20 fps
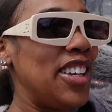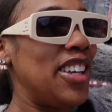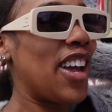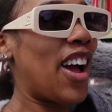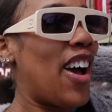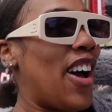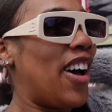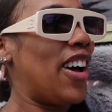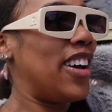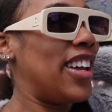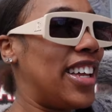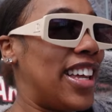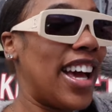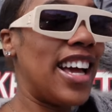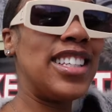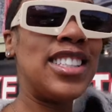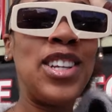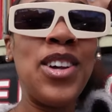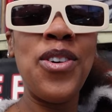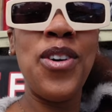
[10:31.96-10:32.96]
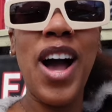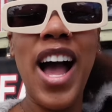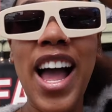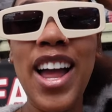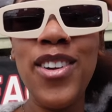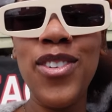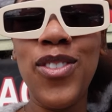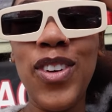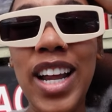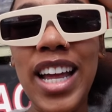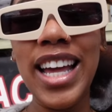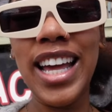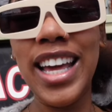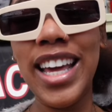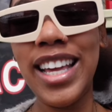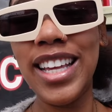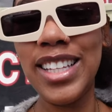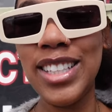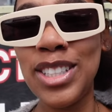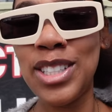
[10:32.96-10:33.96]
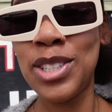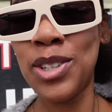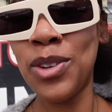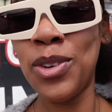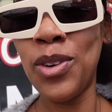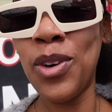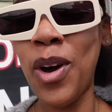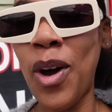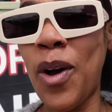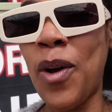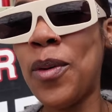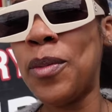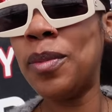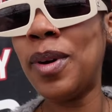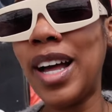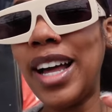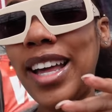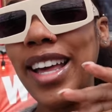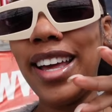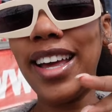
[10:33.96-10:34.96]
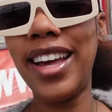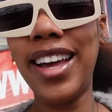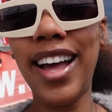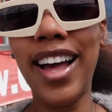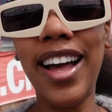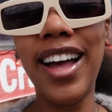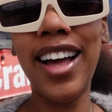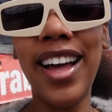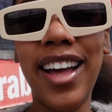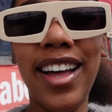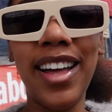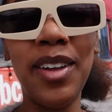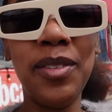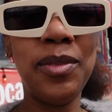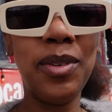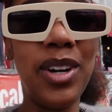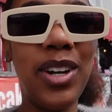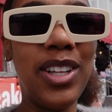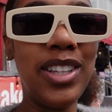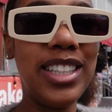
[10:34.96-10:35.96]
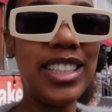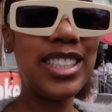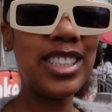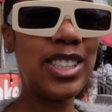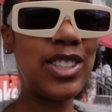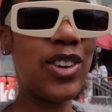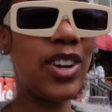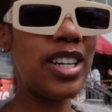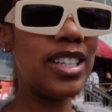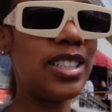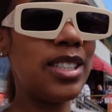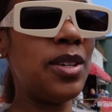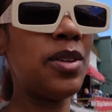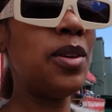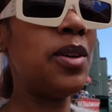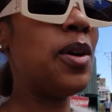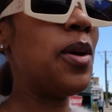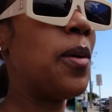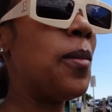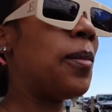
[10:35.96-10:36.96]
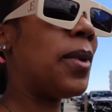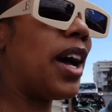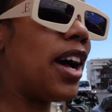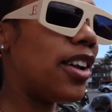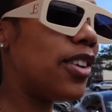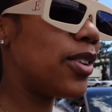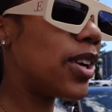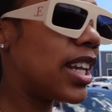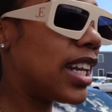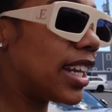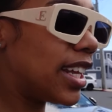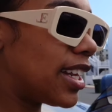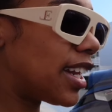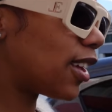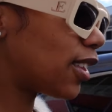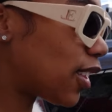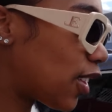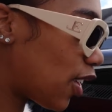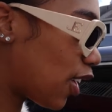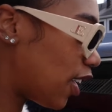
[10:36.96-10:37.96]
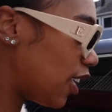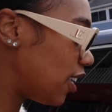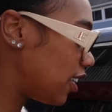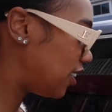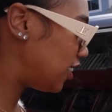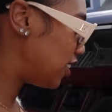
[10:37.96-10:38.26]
Y'all, guess who I ran into? Oh my god, bro. This is crazy. Ma, are you gonna get out the car?